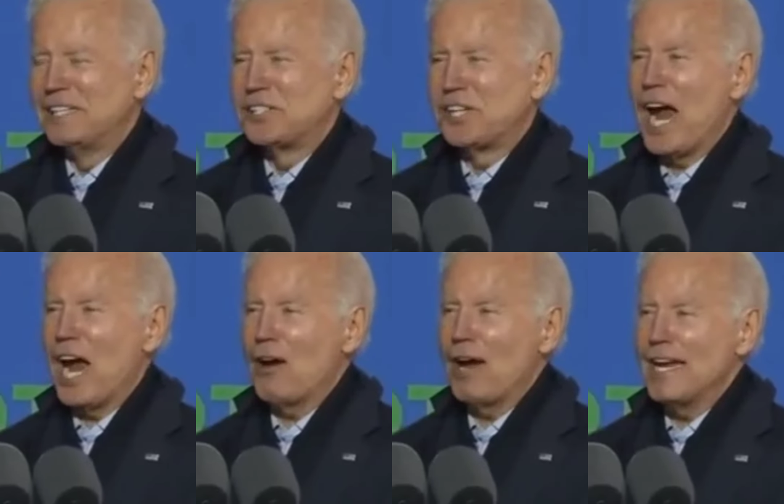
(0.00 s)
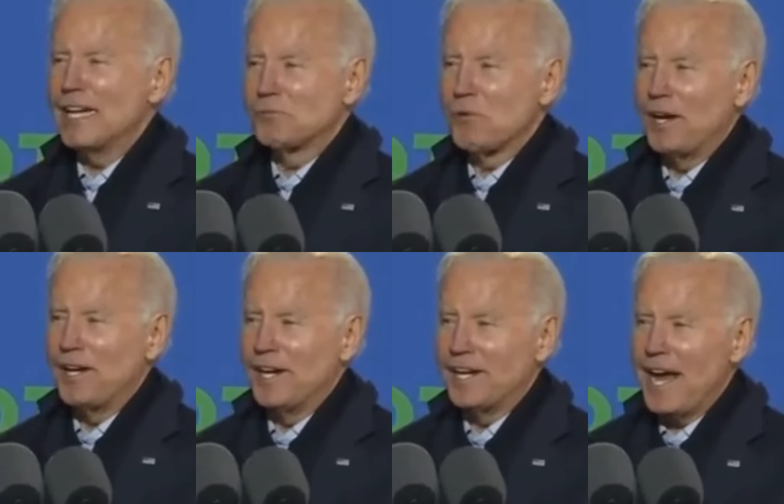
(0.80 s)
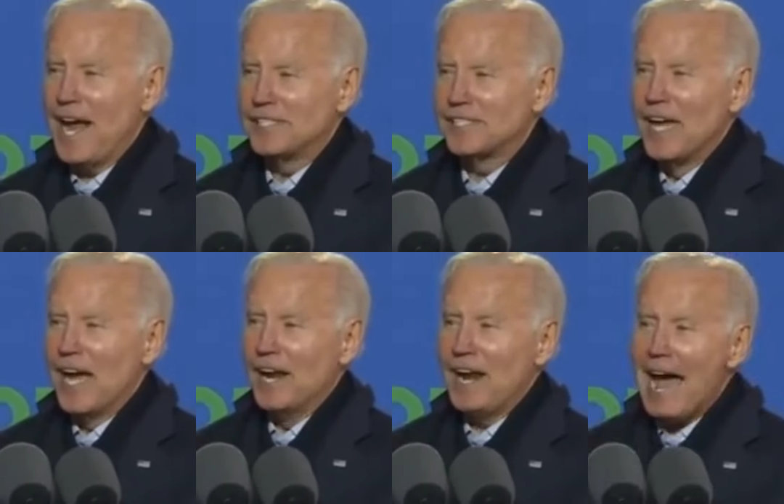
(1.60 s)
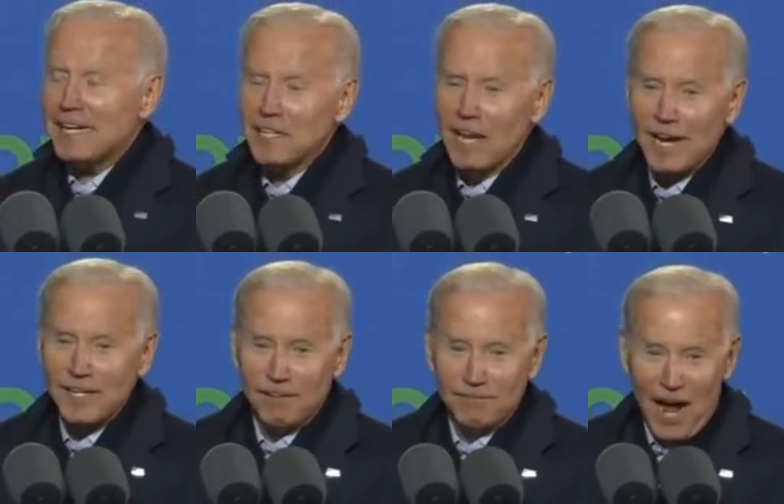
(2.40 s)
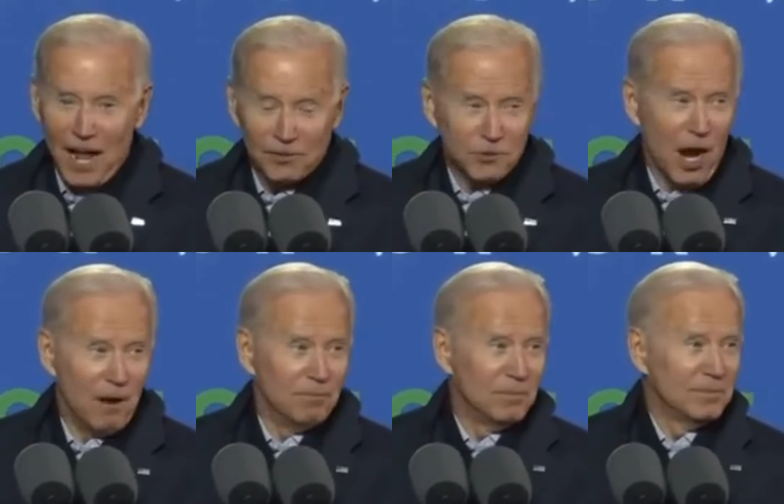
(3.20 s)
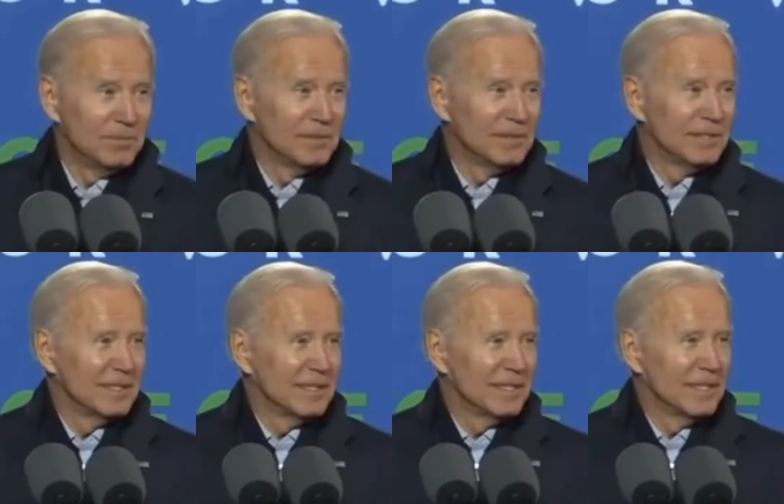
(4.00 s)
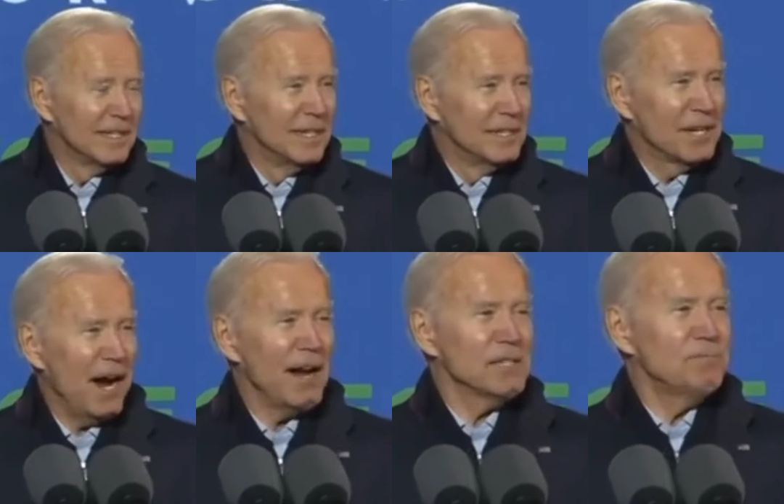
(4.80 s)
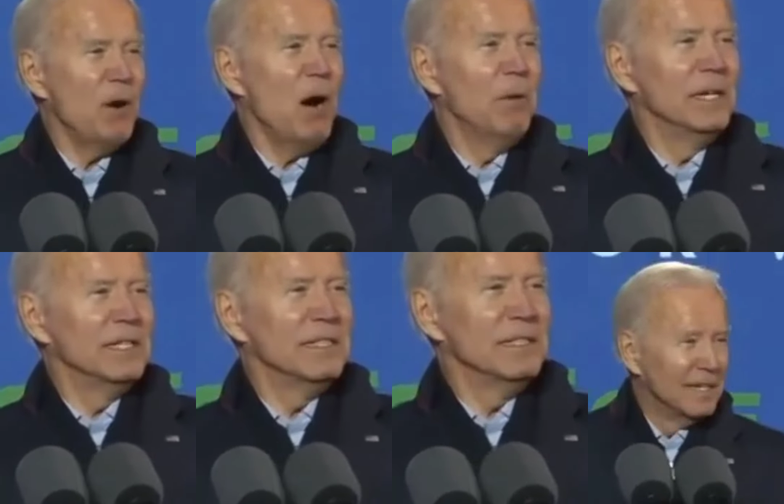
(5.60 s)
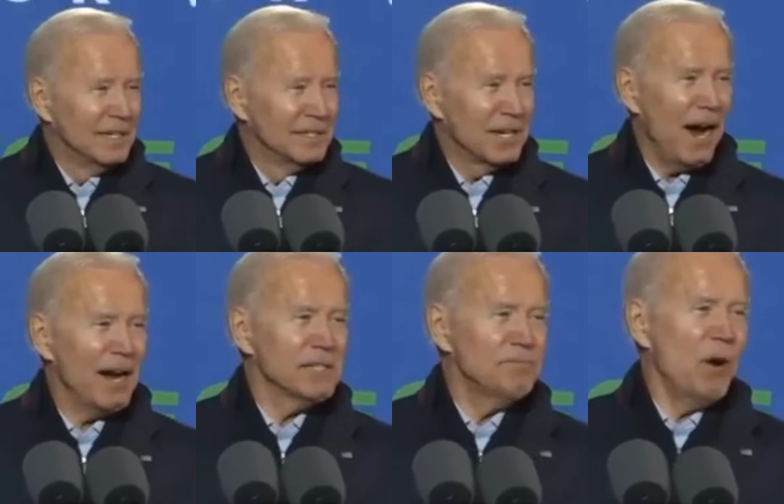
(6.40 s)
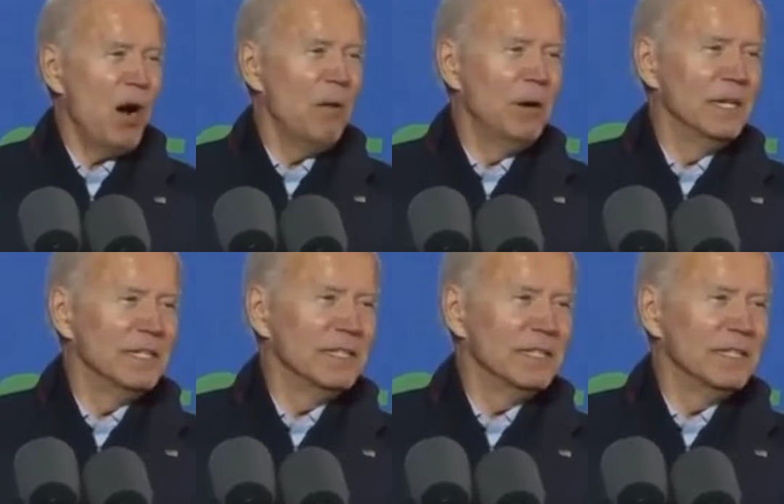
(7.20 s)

Terry is running against an acolyte of Donald Trump. Terry's opponent. Terry's opponent.